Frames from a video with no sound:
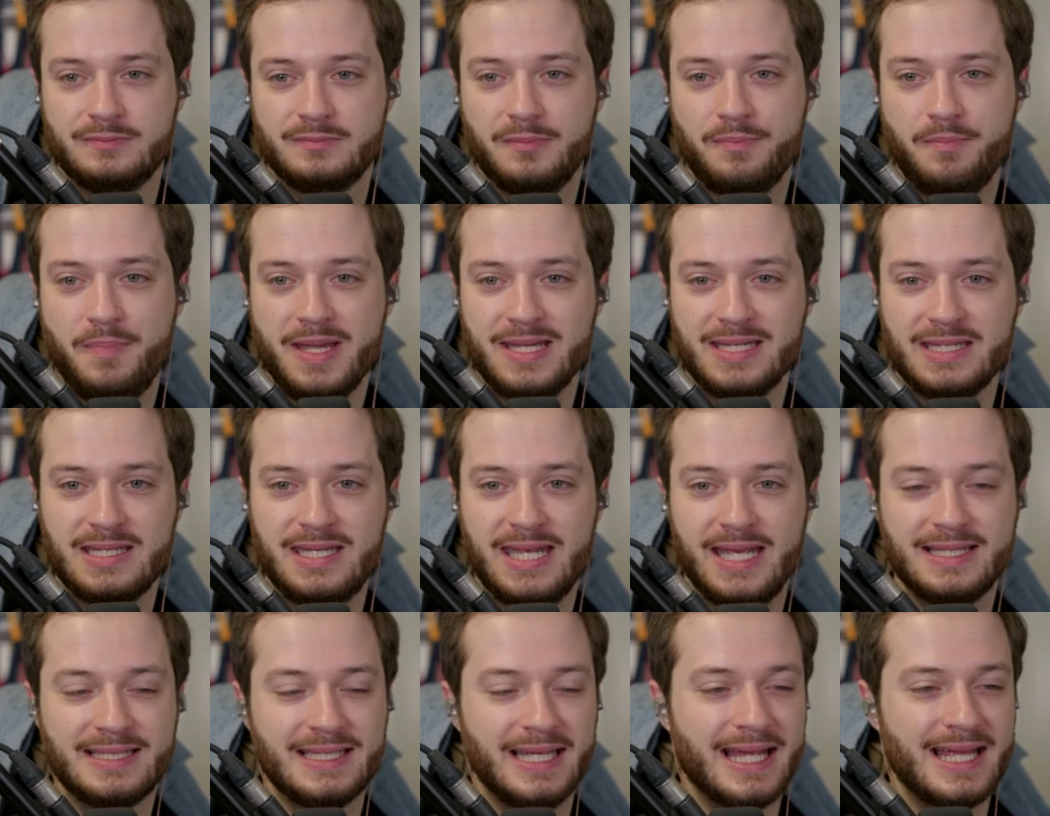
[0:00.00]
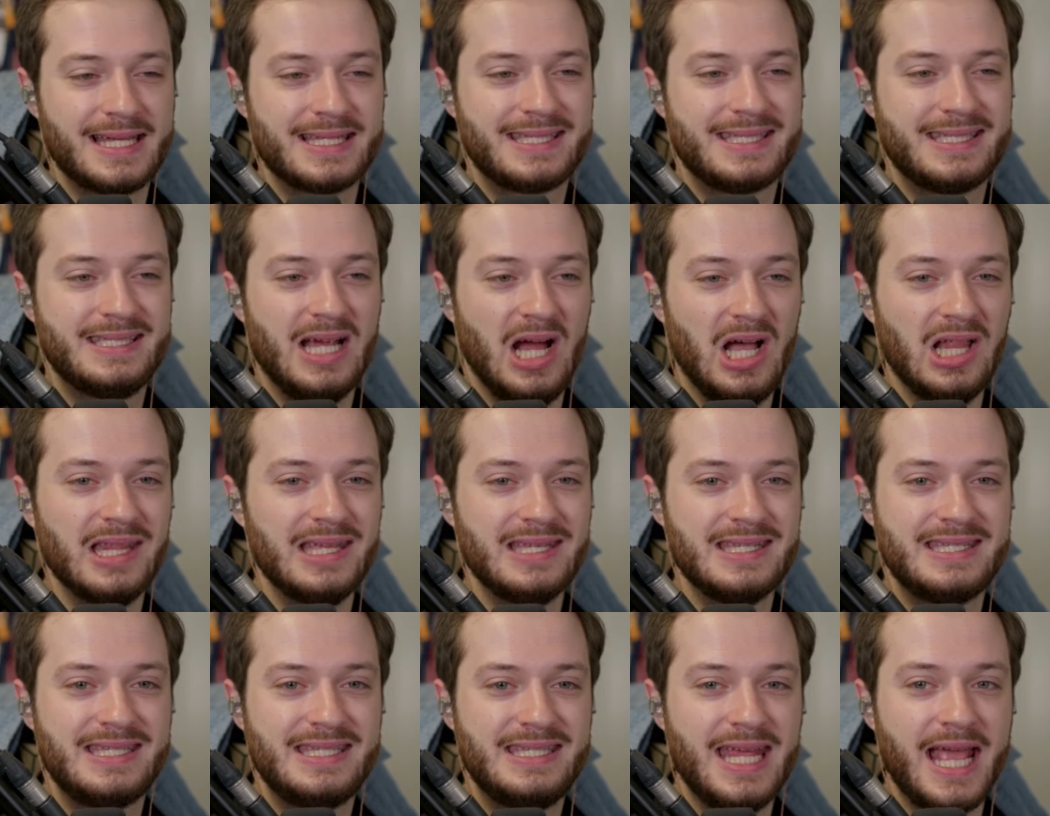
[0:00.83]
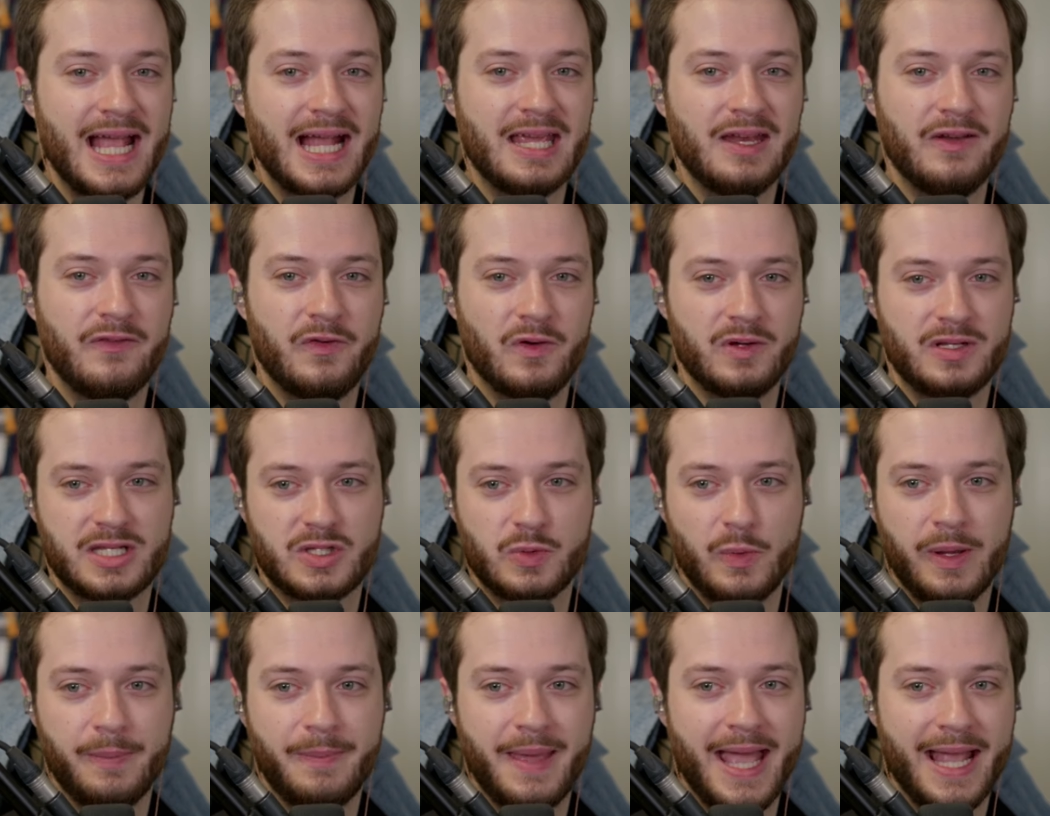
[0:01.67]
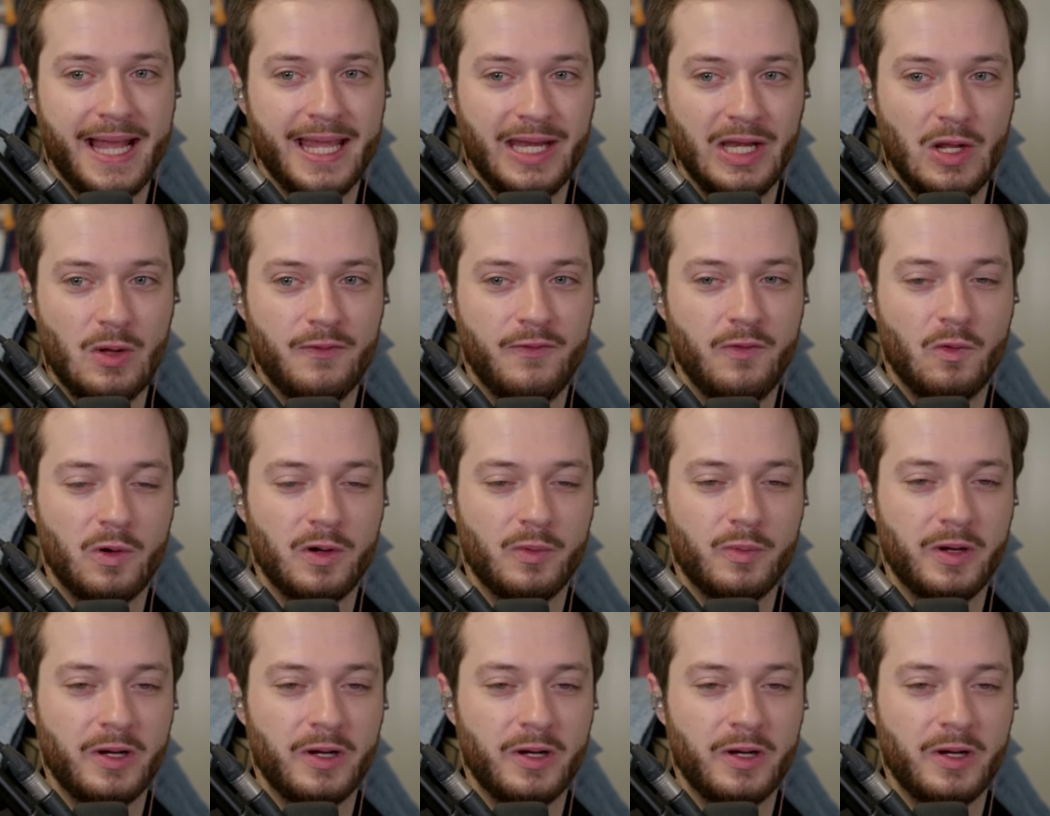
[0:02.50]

Because it takes like a solid second for it to swing back and go forward.